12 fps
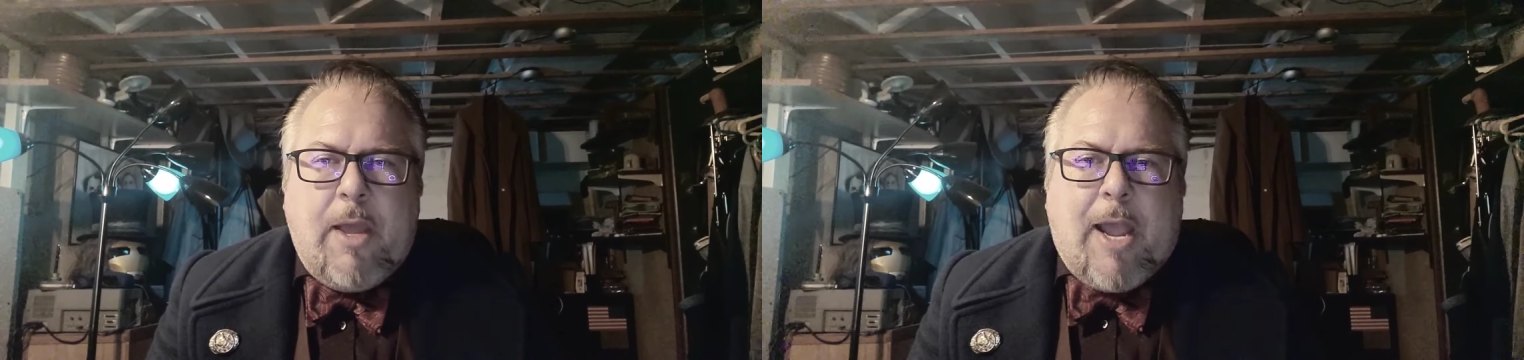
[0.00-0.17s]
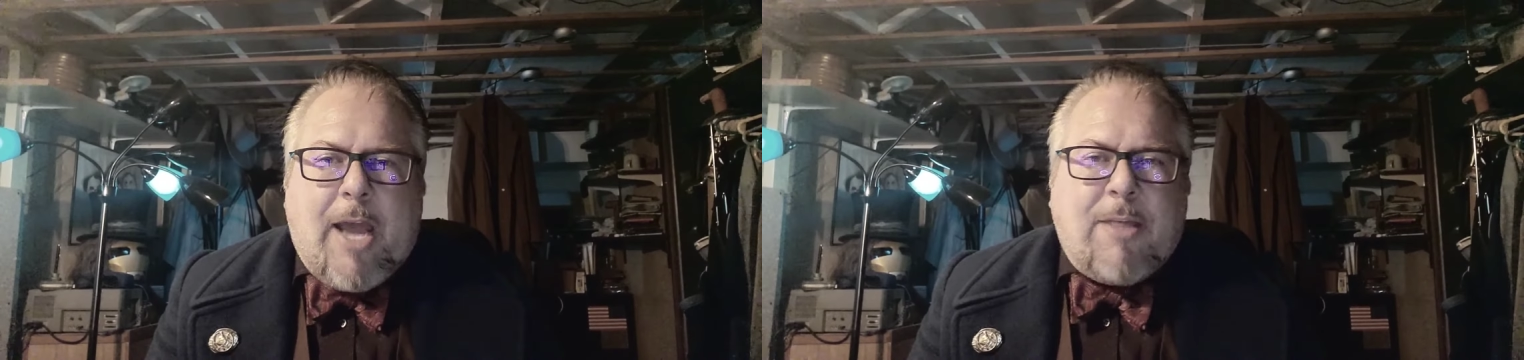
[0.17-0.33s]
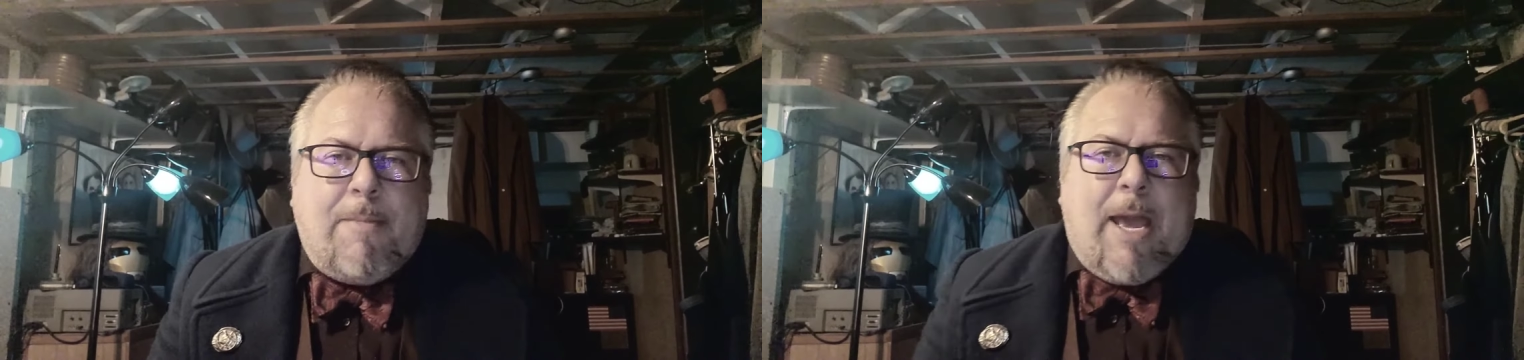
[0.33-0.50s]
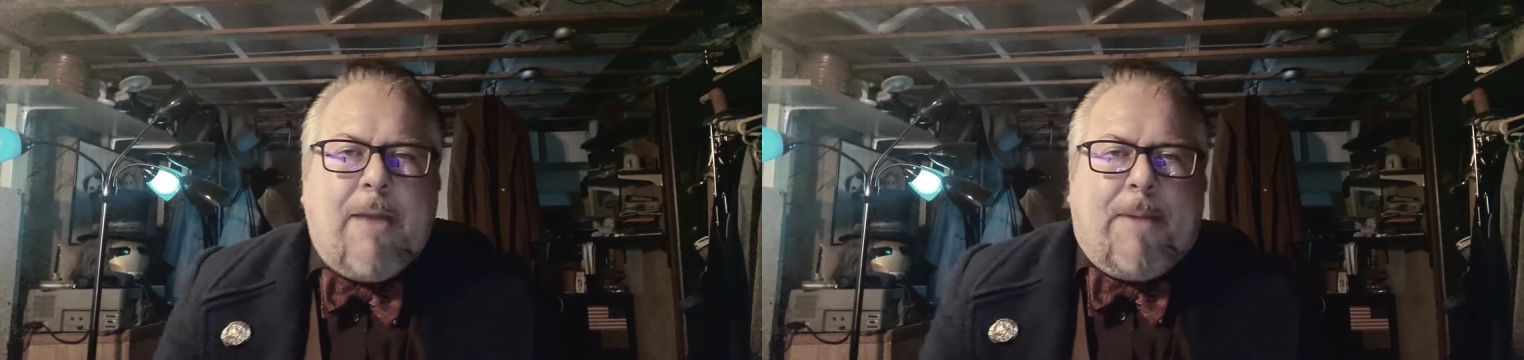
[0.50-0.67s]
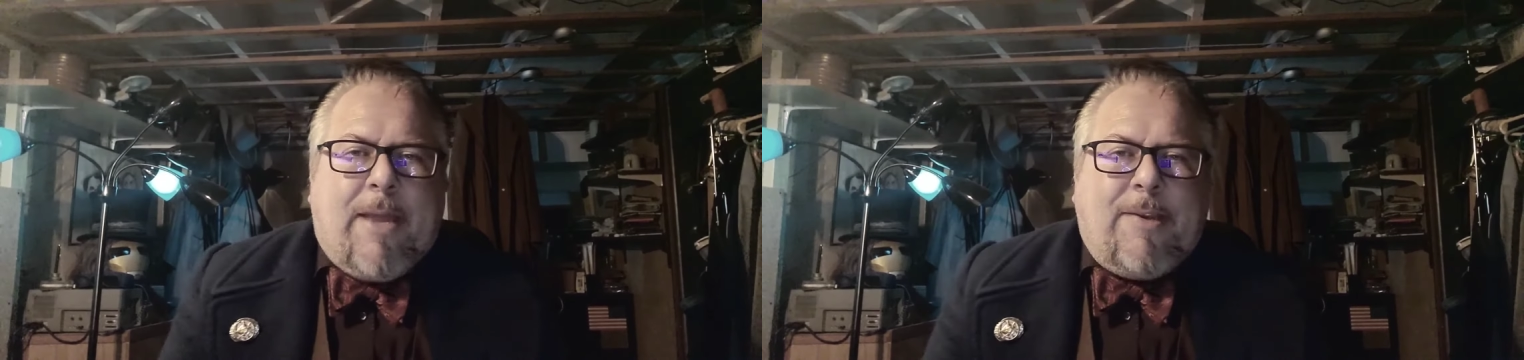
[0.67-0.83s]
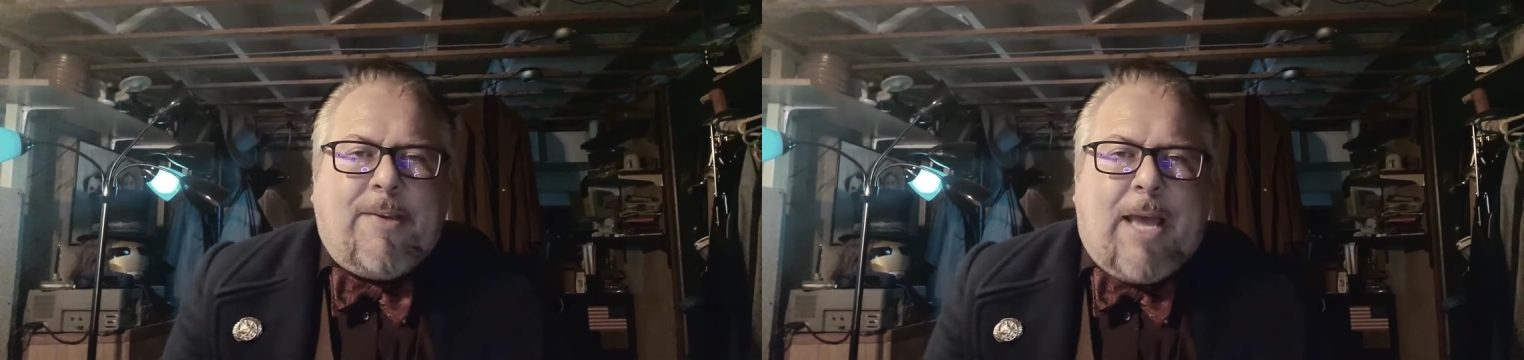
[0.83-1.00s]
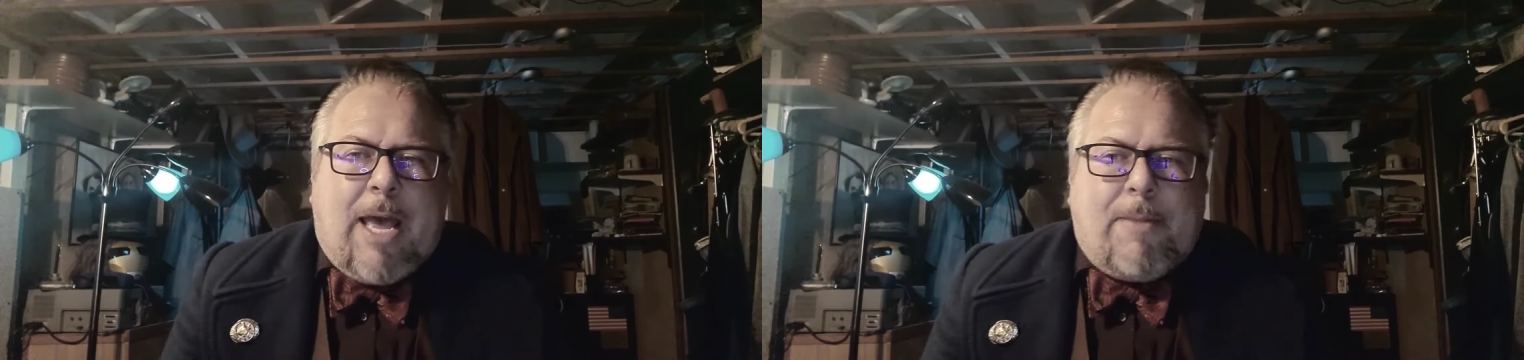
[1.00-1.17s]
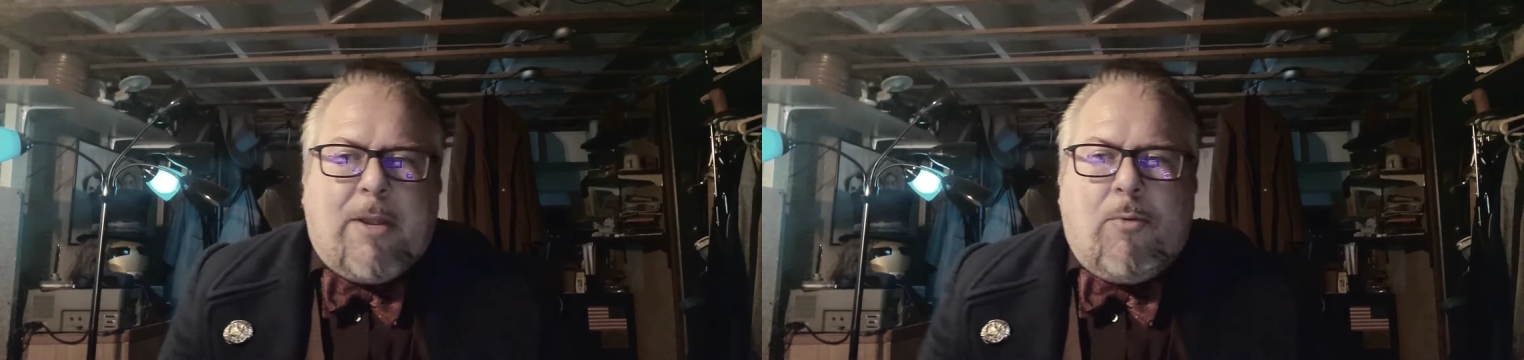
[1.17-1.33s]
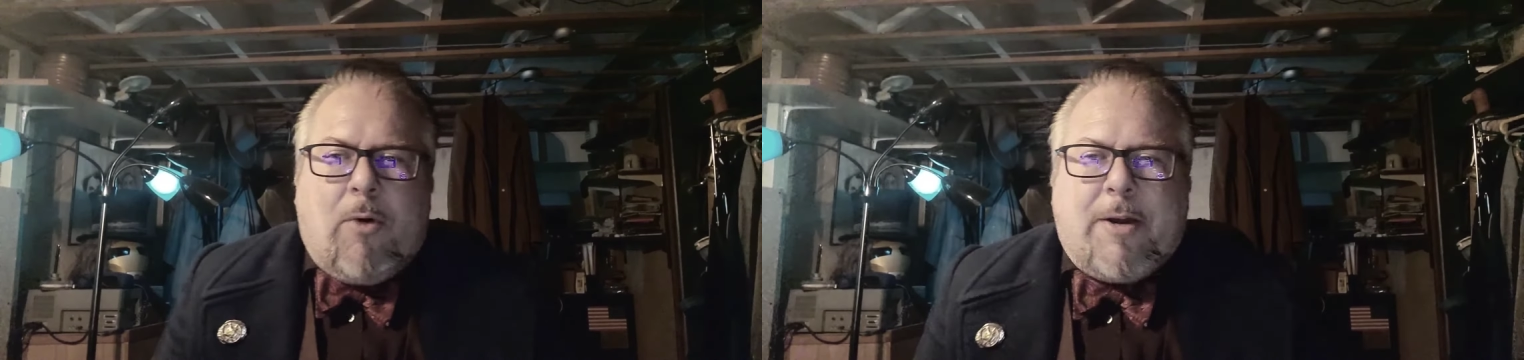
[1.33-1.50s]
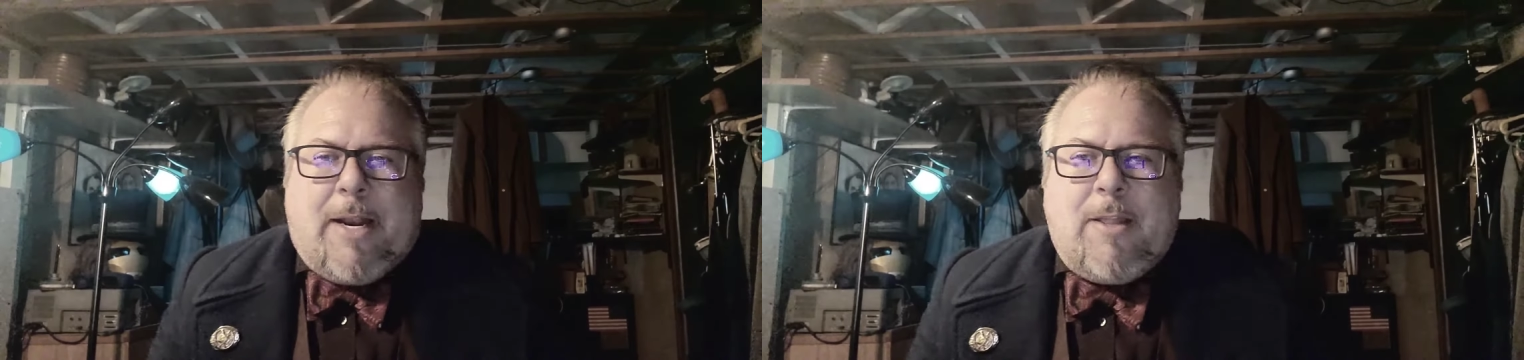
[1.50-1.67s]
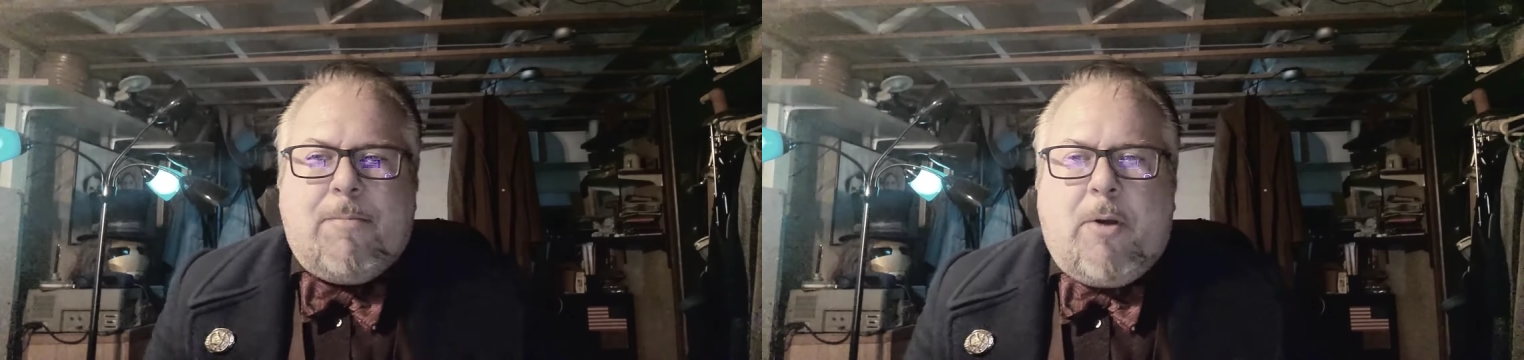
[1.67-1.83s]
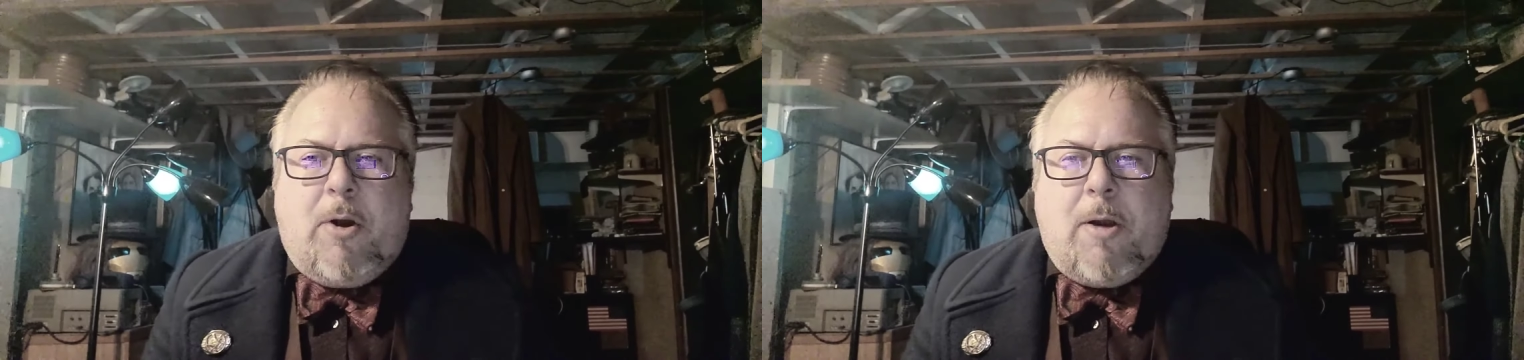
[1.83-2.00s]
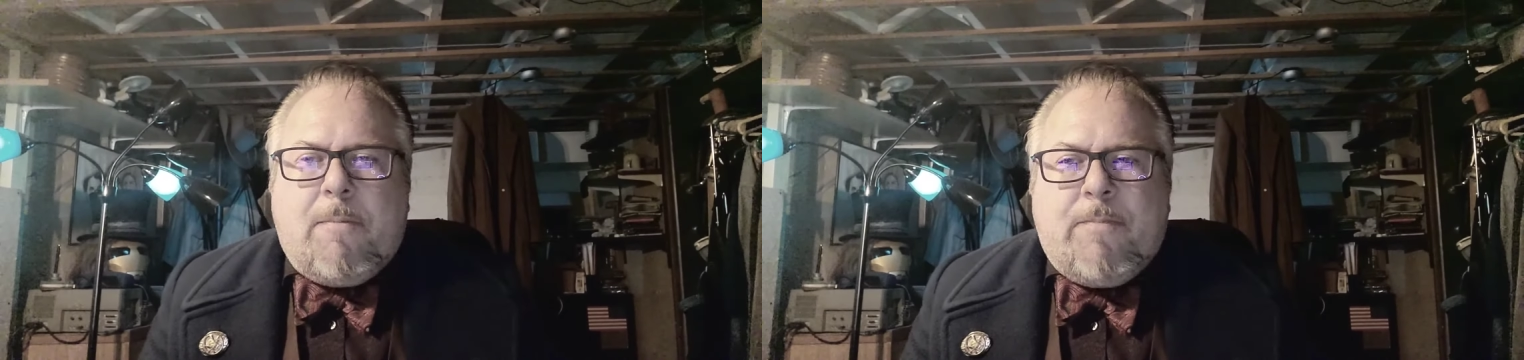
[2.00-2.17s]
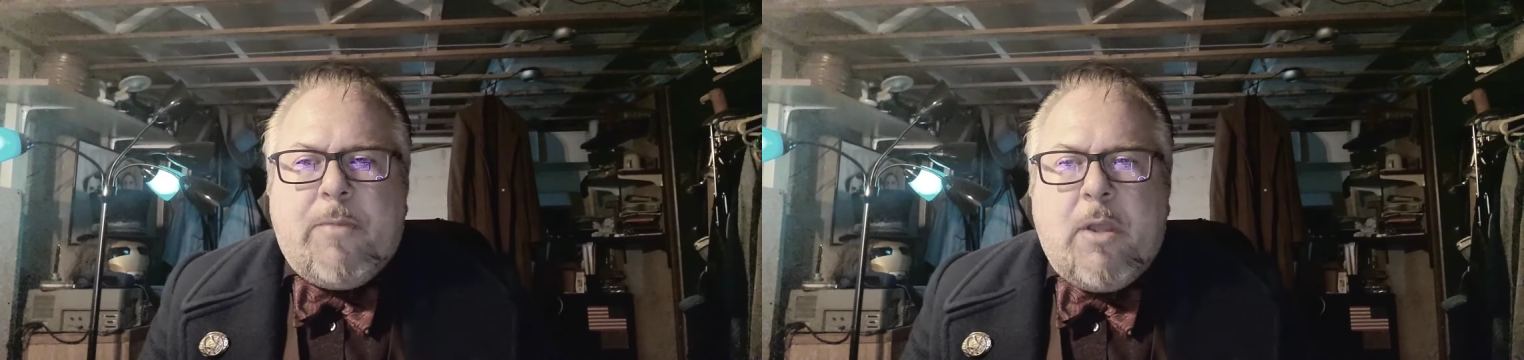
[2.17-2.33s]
And the man paid his tab and he walked out of the bar.